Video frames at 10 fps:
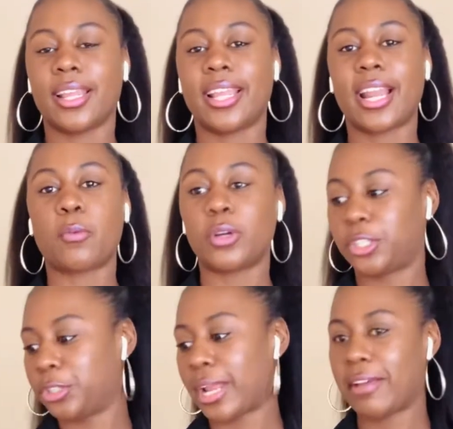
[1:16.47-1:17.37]
And I
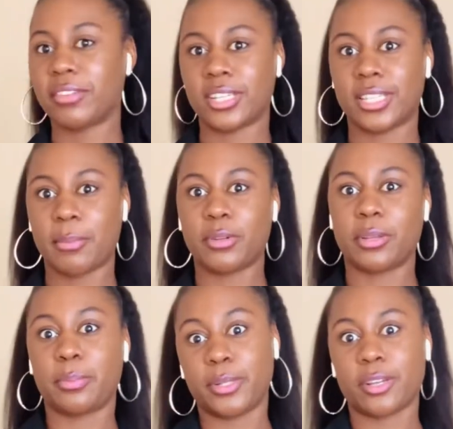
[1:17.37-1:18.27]
want you to have an example of
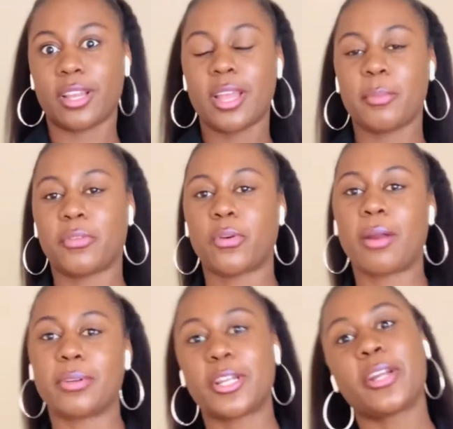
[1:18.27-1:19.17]
the book before I
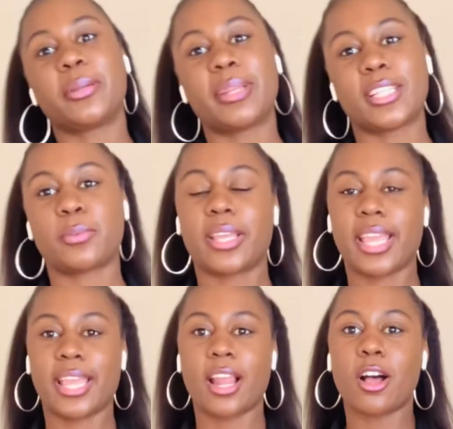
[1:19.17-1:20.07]
return them next week.
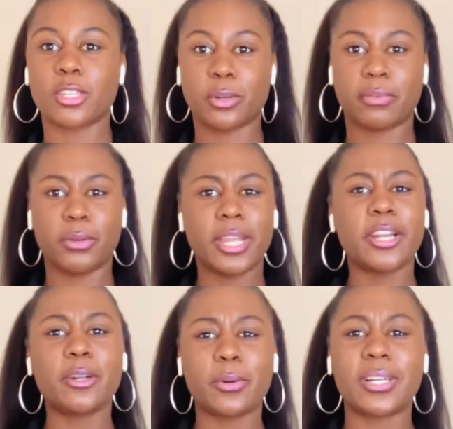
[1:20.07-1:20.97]
And also, if you
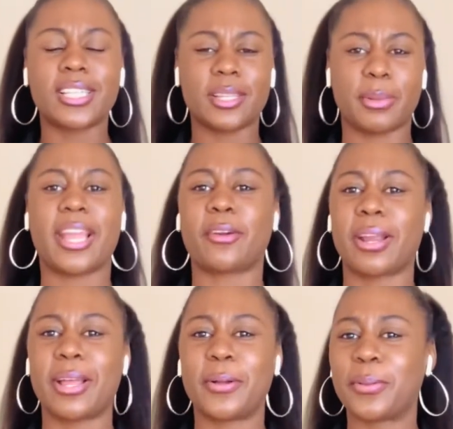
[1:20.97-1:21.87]
hear noise in the
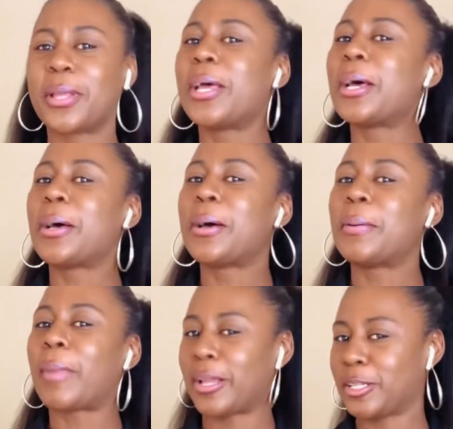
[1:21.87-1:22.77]
background,
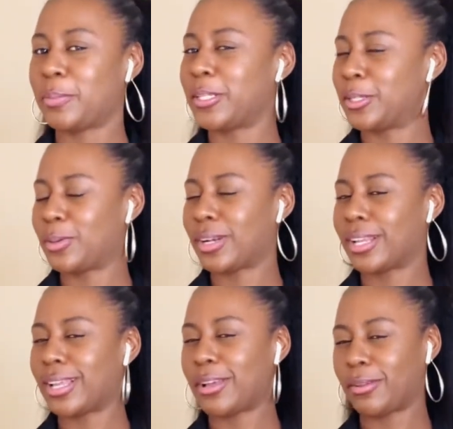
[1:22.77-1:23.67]
my husband is doing
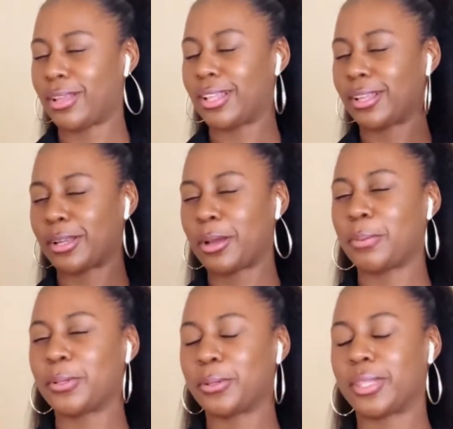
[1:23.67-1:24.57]
a
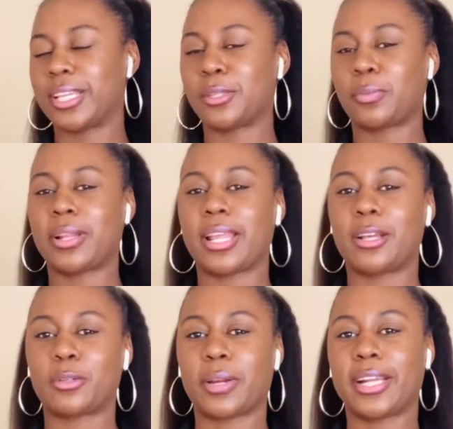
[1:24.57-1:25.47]
couple little things around the
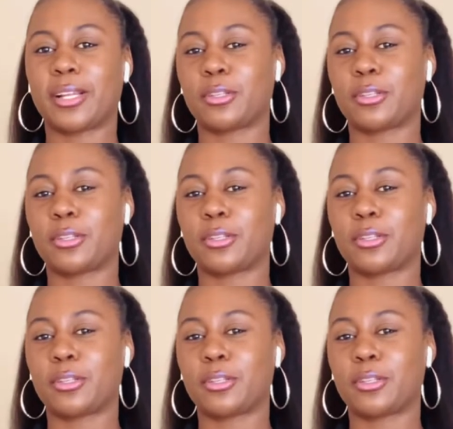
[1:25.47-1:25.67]
house right now.